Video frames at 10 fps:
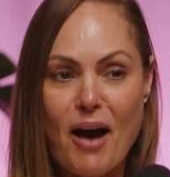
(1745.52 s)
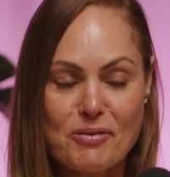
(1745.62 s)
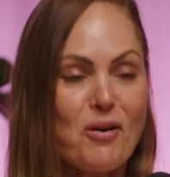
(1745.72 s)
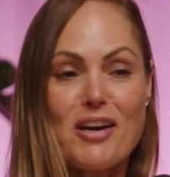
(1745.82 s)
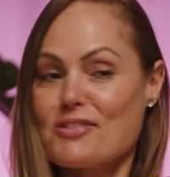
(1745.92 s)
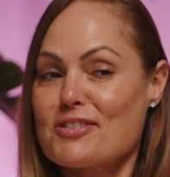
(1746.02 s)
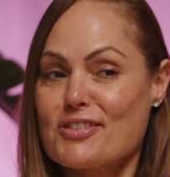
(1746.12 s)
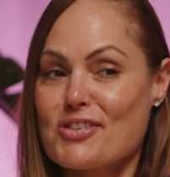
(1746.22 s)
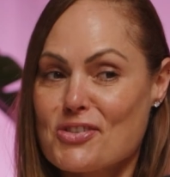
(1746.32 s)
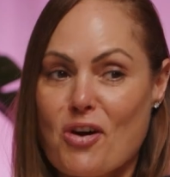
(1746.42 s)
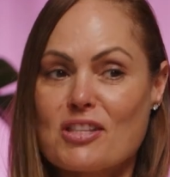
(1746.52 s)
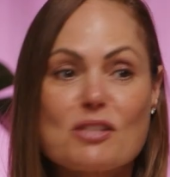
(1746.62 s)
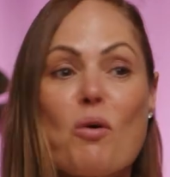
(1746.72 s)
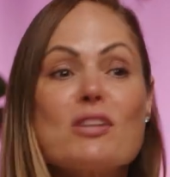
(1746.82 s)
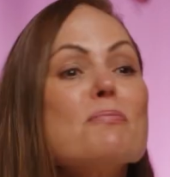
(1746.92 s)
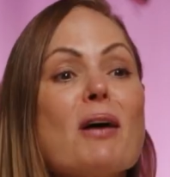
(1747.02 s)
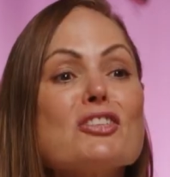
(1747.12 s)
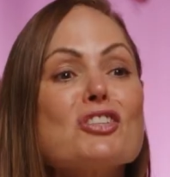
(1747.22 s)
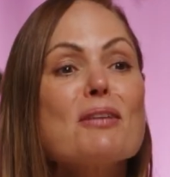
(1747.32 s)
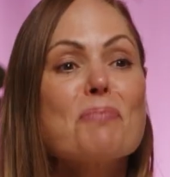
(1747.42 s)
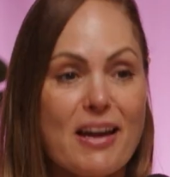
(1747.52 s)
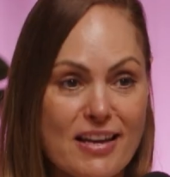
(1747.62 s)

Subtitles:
I was quite shocked. This wasn't my GP.